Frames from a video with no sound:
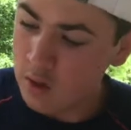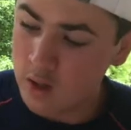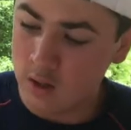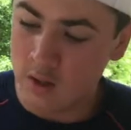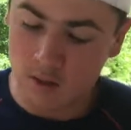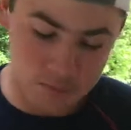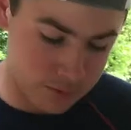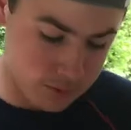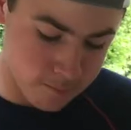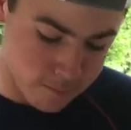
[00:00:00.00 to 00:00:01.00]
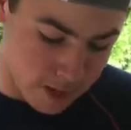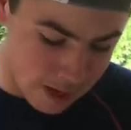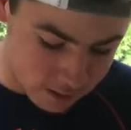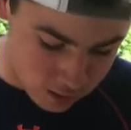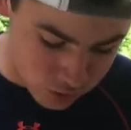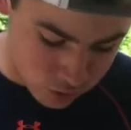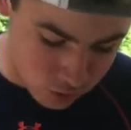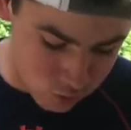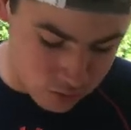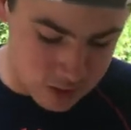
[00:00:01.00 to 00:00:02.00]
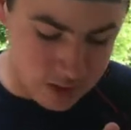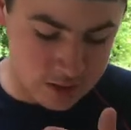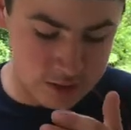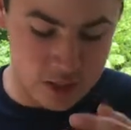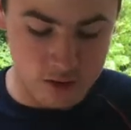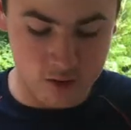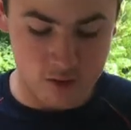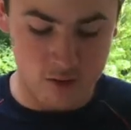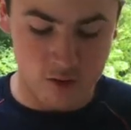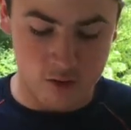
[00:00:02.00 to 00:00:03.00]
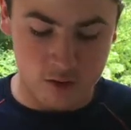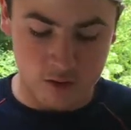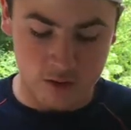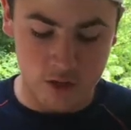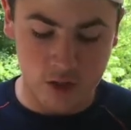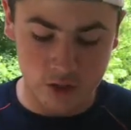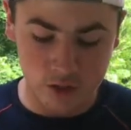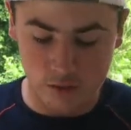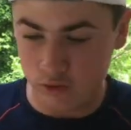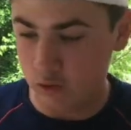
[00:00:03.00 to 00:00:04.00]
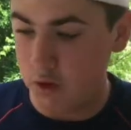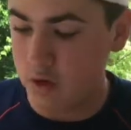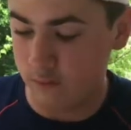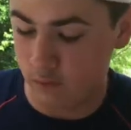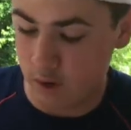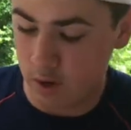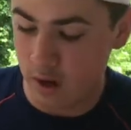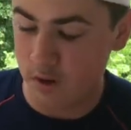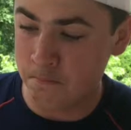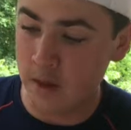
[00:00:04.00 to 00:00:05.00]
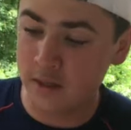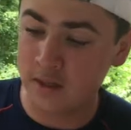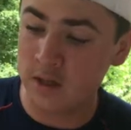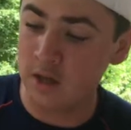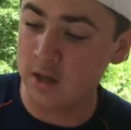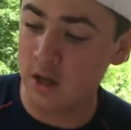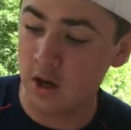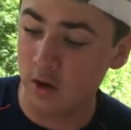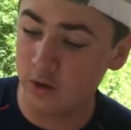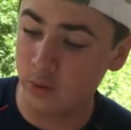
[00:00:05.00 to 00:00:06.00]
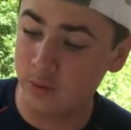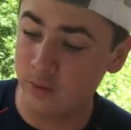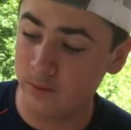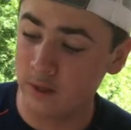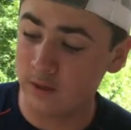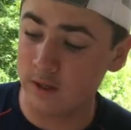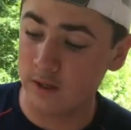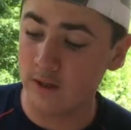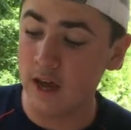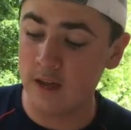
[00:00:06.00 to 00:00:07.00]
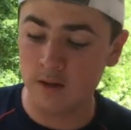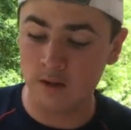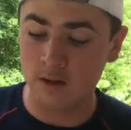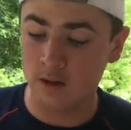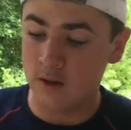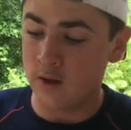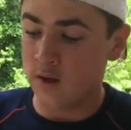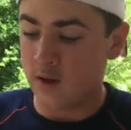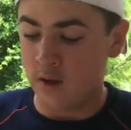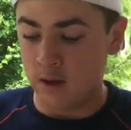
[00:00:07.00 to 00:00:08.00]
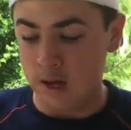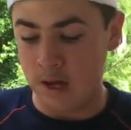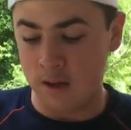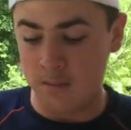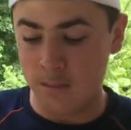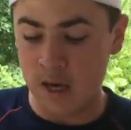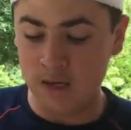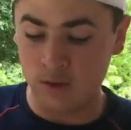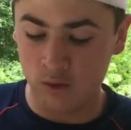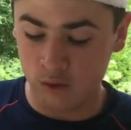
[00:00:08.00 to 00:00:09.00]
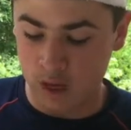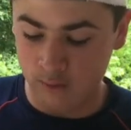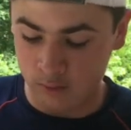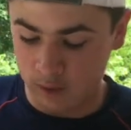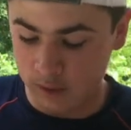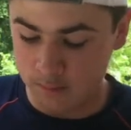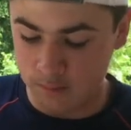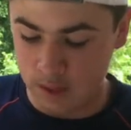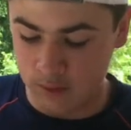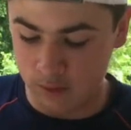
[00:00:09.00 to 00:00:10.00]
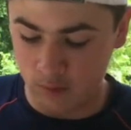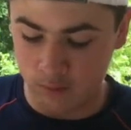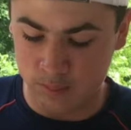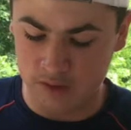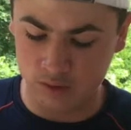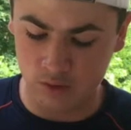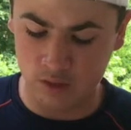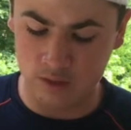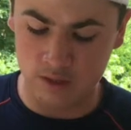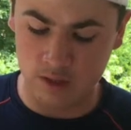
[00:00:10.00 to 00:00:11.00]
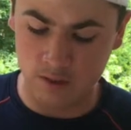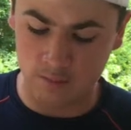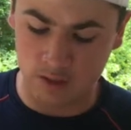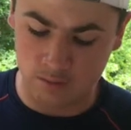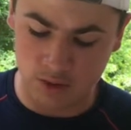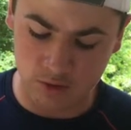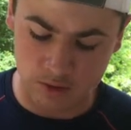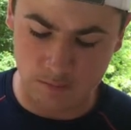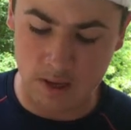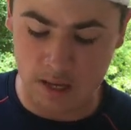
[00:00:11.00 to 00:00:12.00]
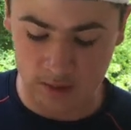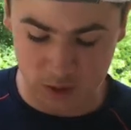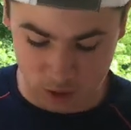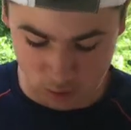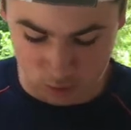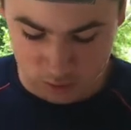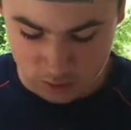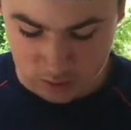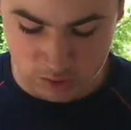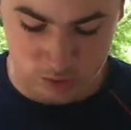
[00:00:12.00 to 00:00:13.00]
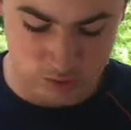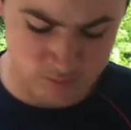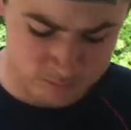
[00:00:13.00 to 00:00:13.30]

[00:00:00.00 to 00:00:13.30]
and then put them back into the container. Cilantro is great for Mexican and all sorts of things like that. And basil, everyone likes basil. Basil is can be used in pesto, and there's